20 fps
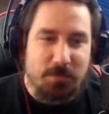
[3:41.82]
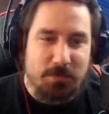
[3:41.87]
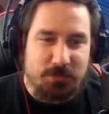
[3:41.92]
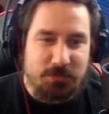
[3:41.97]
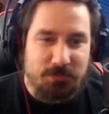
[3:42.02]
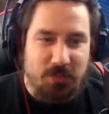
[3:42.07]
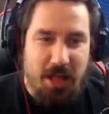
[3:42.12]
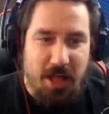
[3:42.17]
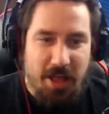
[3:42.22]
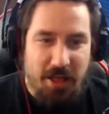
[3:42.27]

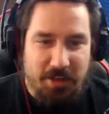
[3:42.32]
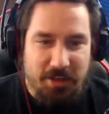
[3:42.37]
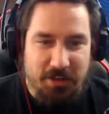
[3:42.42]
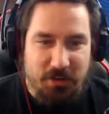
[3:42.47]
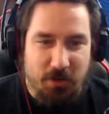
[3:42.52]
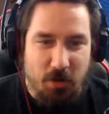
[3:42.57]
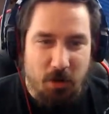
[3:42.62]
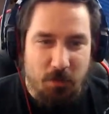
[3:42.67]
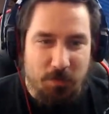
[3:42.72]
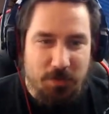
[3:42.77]
flying
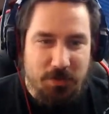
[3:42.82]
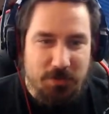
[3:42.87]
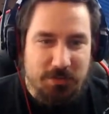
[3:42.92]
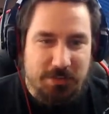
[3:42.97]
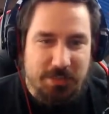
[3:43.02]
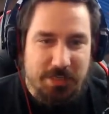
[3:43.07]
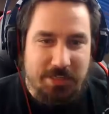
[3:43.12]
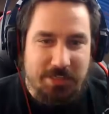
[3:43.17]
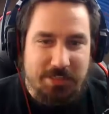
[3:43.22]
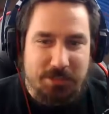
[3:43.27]
at all, but you
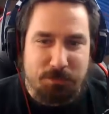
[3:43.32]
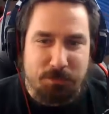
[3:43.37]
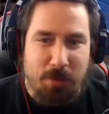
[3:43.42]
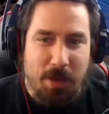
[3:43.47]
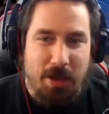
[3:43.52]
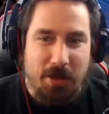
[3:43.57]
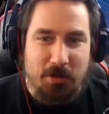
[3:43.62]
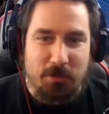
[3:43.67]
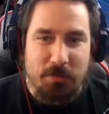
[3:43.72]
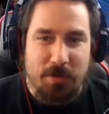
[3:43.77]
see
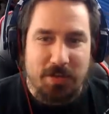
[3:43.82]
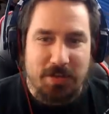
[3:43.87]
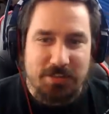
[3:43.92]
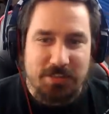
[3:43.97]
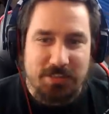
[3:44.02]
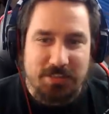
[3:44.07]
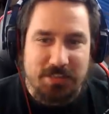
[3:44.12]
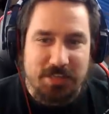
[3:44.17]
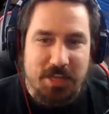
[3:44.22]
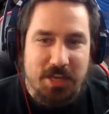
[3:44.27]
Spider-Man
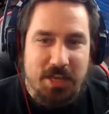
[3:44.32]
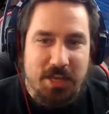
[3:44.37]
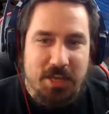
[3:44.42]
just